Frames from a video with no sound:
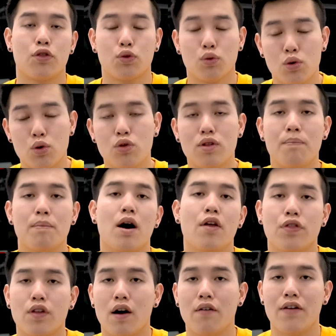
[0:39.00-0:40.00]
through the
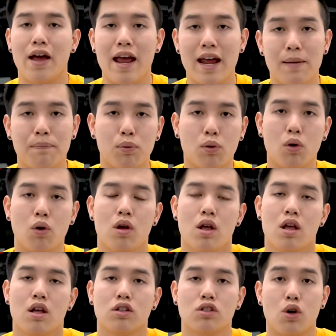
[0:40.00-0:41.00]
month of April.
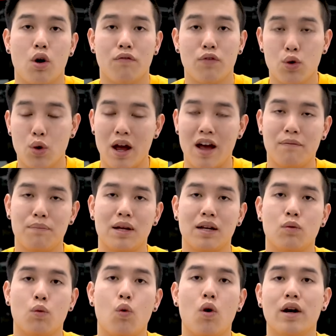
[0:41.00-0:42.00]
So if you have
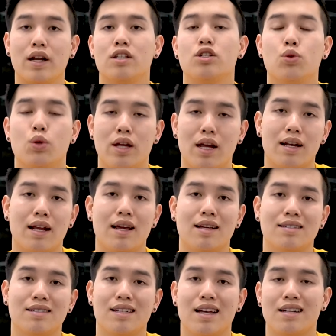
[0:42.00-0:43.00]
been wanting to get
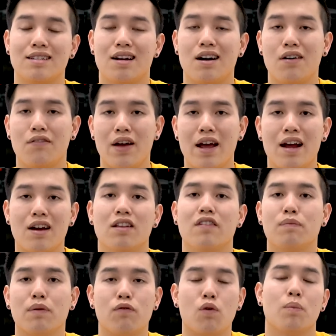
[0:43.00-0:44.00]
a set of Air
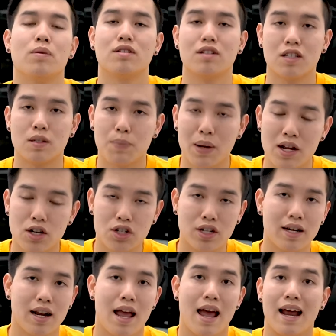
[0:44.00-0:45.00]
Lift Performance
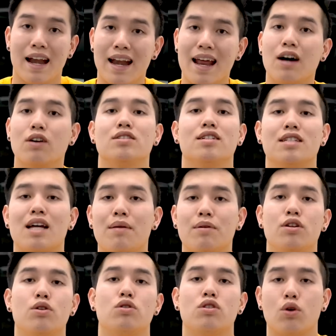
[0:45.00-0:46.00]
suspension, now is the
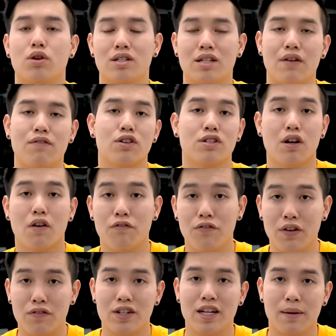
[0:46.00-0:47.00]
time to do so to save
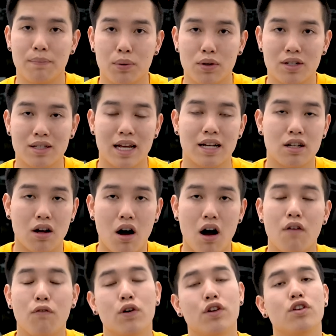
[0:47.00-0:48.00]
yourself 15%
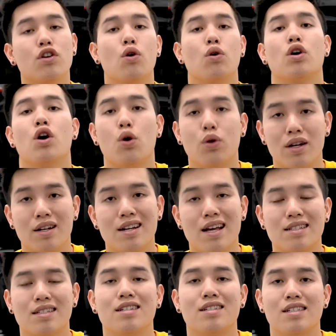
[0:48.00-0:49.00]
off with no code
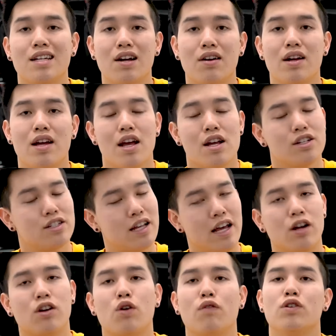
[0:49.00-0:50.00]
necessary. Just
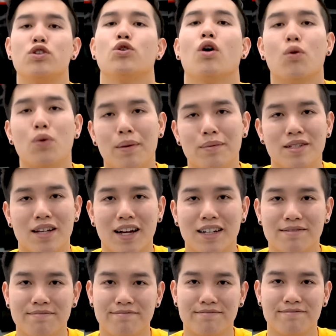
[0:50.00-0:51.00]
head on over to our website.